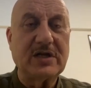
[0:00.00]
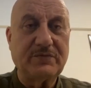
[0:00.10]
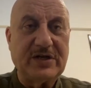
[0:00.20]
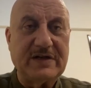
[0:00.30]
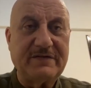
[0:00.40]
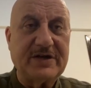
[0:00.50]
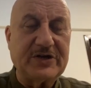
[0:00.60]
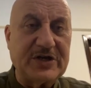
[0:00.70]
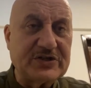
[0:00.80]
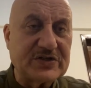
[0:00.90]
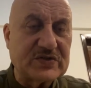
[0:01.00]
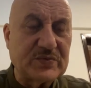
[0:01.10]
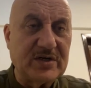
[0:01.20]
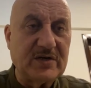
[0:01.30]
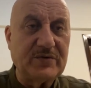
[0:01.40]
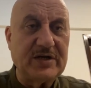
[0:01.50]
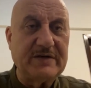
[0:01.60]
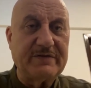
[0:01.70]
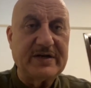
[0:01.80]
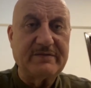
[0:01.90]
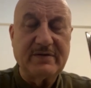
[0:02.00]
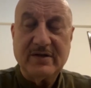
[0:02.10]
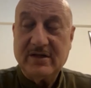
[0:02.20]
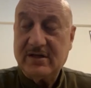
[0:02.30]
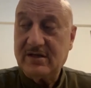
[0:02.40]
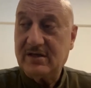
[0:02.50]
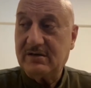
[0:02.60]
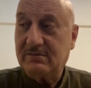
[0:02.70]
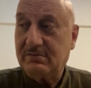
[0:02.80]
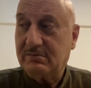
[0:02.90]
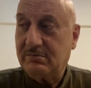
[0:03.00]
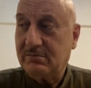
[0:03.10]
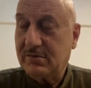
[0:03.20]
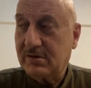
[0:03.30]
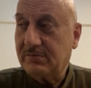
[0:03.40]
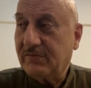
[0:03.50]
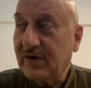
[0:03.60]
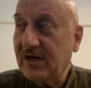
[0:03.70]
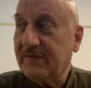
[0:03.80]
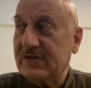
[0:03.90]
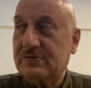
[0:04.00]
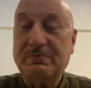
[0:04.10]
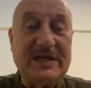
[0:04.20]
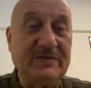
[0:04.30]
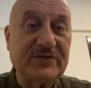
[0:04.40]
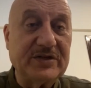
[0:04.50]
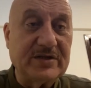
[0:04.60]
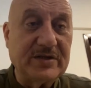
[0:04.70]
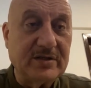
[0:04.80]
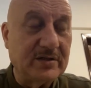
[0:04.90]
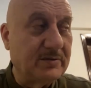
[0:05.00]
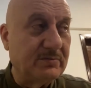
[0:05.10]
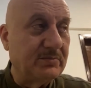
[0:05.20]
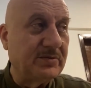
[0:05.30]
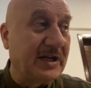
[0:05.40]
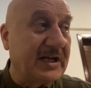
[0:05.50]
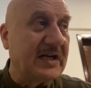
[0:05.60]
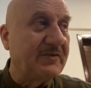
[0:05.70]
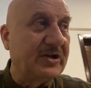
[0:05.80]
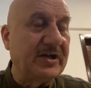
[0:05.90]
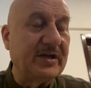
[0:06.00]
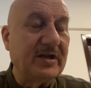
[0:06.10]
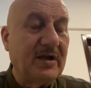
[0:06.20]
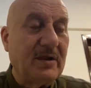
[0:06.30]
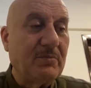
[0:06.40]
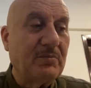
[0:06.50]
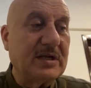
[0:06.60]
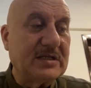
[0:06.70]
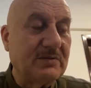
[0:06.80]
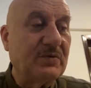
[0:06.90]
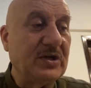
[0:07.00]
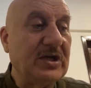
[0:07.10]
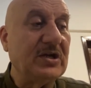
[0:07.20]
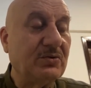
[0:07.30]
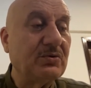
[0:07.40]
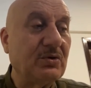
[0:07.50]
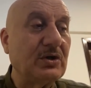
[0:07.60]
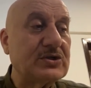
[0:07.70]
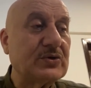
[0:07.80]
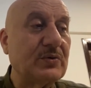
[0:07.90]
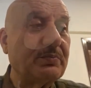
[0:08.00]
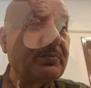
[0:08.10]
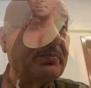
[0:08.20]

that we live in a dangerous world. We live in a uh, world which believes in uh, negativity. But we need to also,